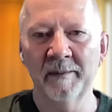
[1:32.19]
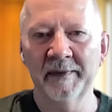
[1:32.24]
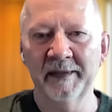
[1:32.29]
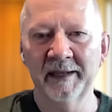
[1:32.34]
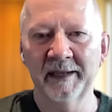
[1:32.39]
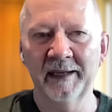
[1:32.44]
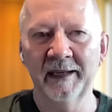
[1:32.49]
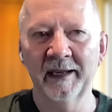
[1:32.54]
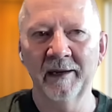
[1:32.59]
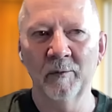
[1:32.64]
I'm
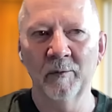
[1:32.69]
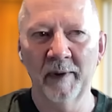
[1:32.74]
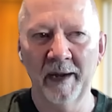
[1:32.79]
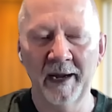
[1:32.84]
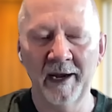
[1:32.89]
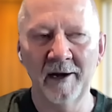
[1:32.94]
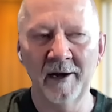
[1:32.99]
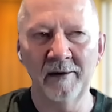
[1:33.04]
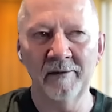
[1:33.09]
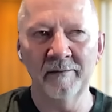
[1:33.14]
thinking,
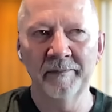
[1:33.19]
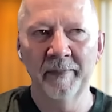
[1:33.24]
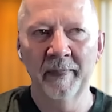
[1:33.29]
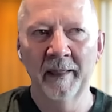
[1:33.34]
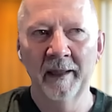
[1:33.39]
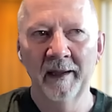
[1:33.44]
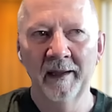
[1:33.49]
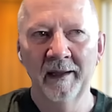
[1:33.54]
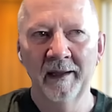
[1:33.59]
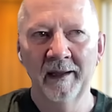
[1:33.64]
wow,
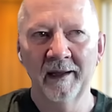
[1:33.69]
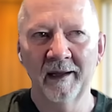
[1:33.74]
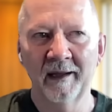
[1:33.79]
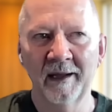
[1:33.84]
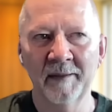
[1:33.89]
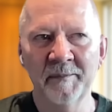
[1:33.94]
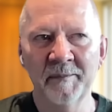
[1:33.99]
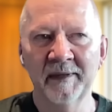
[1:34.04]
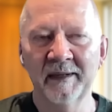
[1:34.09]
I'm